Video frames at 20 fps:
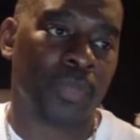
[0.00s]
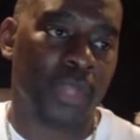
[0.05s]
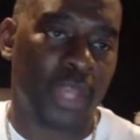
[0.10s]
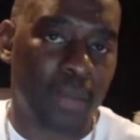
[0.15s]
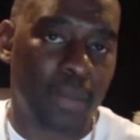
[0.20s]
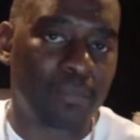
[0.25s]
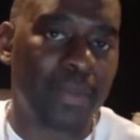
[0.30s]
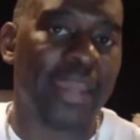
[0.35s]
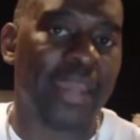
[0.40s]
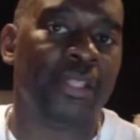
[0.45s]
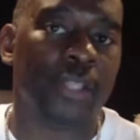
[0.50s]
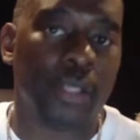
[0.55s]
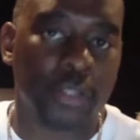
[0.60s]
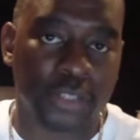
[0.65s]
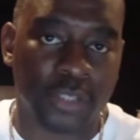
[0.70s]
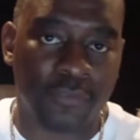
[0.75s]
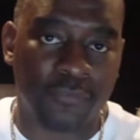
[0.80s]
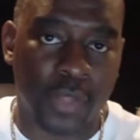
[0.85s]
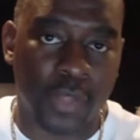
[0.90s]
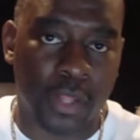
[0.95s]
and made
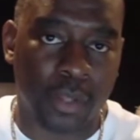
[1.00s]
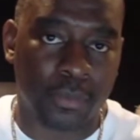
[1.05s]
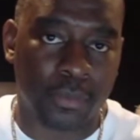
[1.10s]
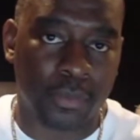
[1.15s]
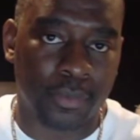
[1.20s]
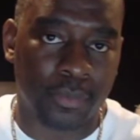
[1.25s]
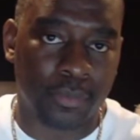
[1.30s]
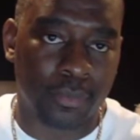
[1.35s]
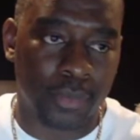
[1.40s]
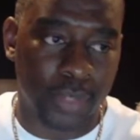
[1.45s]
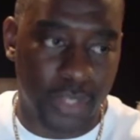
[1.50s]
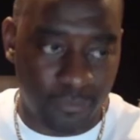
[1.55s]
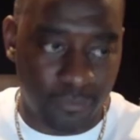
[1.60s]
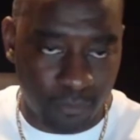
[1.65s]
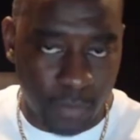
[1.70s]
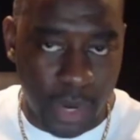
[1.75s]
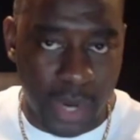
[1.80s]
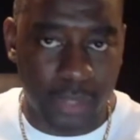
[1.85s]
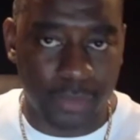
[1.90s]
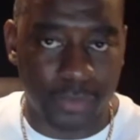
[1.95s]
those available in
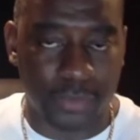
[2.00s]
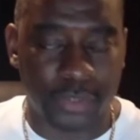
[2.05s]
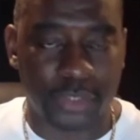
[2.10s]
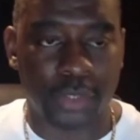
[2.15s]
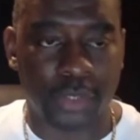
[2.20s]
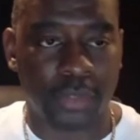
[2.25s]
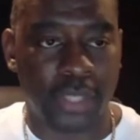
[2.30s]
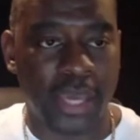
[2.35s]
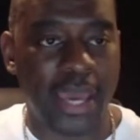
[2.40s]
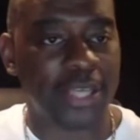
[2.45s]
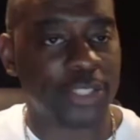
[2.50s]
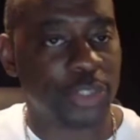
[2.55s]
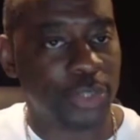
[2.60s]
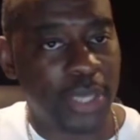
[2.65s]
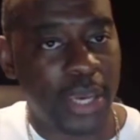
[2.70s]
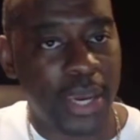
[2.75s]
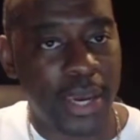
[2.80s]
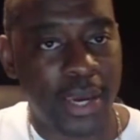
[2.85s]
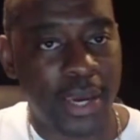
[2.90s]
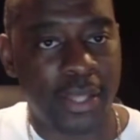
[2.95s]
modern. So they
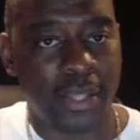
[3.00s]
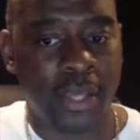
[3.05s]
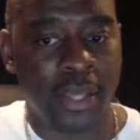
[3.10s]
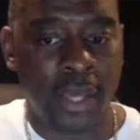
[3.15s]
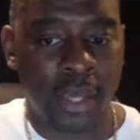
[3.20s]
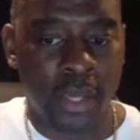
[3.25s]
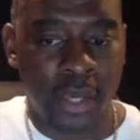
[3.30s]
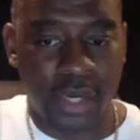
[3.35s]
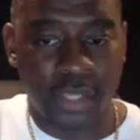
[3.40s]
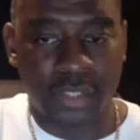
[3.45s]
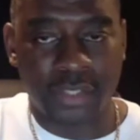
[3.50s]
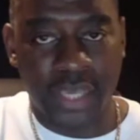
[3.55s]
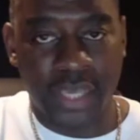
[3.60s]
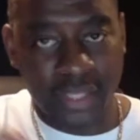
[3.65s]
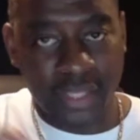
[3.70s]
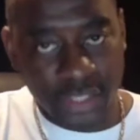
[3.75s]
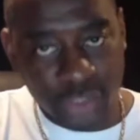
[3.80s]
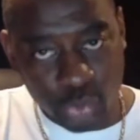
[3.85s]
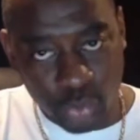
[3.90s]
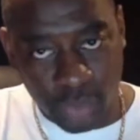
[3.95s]
actually had a
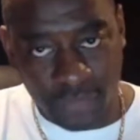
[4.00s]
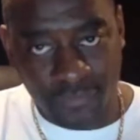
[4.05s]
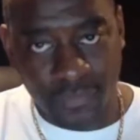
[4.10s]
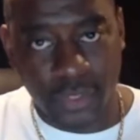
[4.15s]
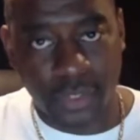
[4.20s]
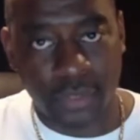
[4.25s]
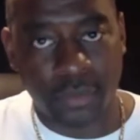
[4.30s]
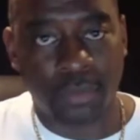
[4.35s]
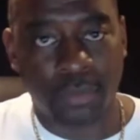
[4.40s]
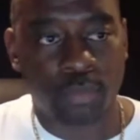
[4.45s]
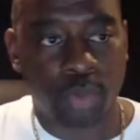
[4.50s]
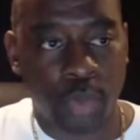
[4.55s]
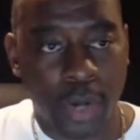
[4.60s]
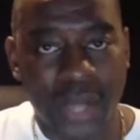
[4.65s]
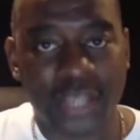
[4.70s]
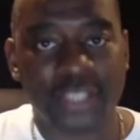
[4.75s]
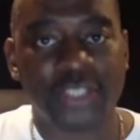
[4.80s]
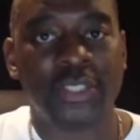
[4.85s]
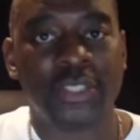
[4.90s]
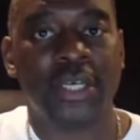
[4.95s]
data-driven
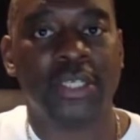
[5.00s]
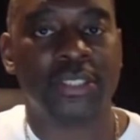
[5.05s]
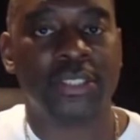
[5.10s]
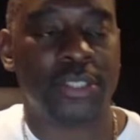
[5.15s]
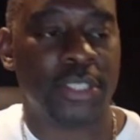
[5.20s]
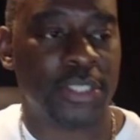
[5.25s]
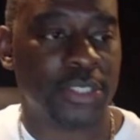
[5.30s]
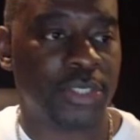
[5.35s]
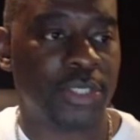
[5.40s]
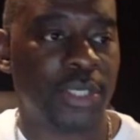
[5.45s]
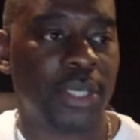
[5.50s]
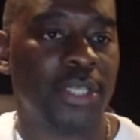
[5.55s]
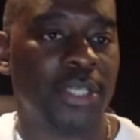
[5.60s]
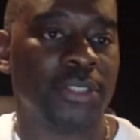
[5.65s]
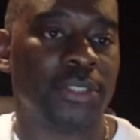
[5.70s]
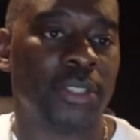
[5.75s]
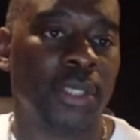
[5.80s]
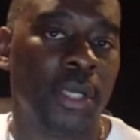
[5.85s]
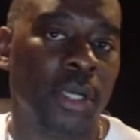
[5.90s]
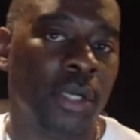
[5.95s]
process that
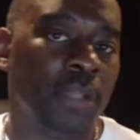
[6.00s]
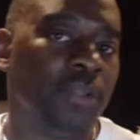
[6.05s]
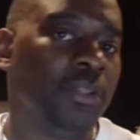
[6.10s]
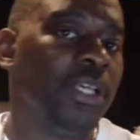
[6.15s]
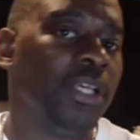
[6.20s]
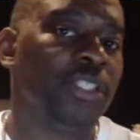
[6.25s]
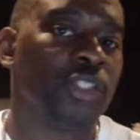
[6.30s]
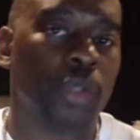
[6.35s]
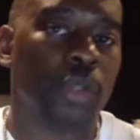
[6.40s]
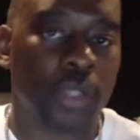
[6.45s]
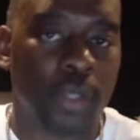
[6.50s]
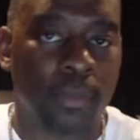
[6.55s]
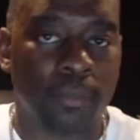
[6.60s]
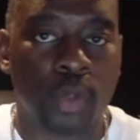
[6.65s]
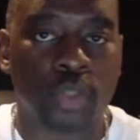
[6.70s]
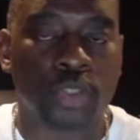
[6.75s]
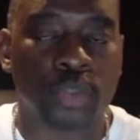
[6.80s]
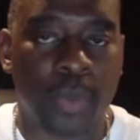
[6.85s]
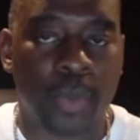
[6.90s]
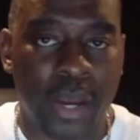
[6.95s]
says these are the
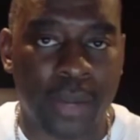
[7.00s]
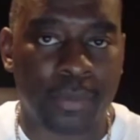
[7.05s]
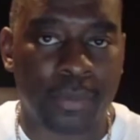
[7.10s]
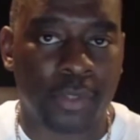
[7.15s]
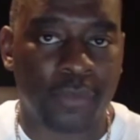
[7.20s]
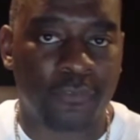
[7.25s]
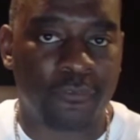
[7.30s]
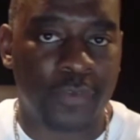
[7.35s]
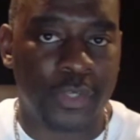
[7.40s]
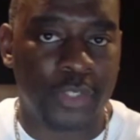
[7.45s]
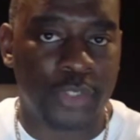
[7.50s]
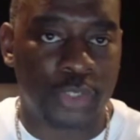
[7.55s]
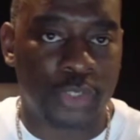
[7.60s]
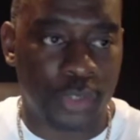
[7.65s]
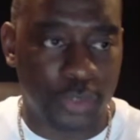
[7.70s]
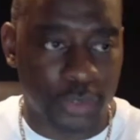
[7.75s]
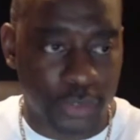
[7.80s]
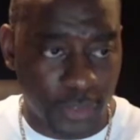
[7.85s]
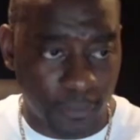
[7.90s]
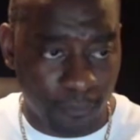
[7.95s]
most popular
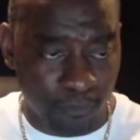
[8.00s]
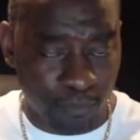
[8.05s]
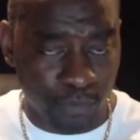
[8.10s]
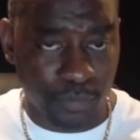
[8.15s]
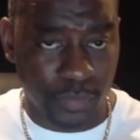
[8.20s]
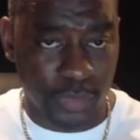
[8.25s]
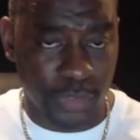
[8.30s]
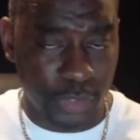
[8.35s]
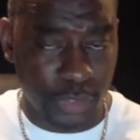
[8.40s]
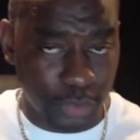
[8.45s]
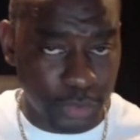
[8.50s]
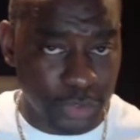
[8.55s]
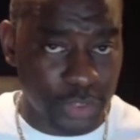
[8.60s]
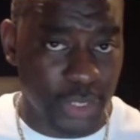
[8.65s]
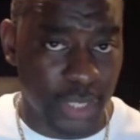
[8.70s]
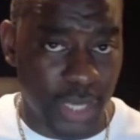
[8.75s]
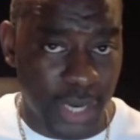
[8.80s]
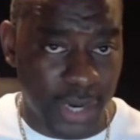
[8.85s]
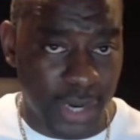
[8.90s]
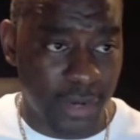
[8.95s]
features used
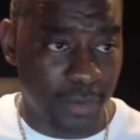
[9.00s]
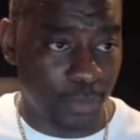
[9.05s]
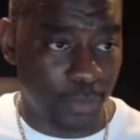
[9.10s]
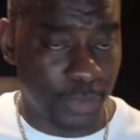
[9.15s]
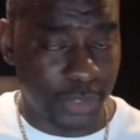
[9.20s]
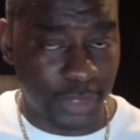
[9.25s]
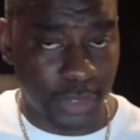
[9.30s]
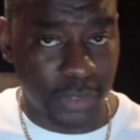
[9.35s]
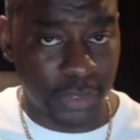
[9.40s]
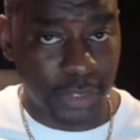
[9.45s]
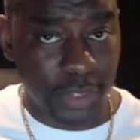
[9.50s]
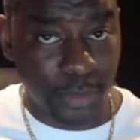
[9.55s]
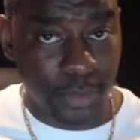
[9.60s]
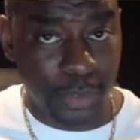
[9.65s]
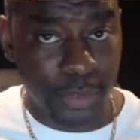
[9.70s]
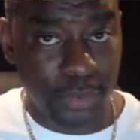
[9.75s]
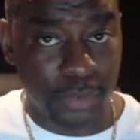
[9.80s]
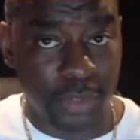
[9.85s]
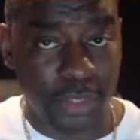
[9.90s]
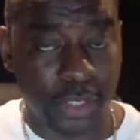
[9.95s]
within the
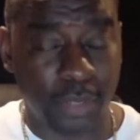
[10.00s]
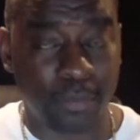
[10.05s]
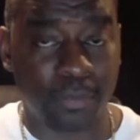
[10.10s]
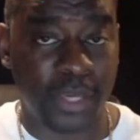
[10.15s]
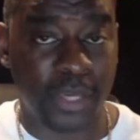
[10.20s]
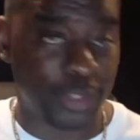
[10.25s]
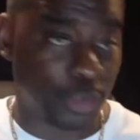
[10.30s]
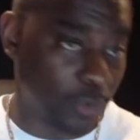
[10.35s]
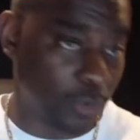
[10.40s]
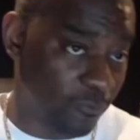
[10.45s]
community based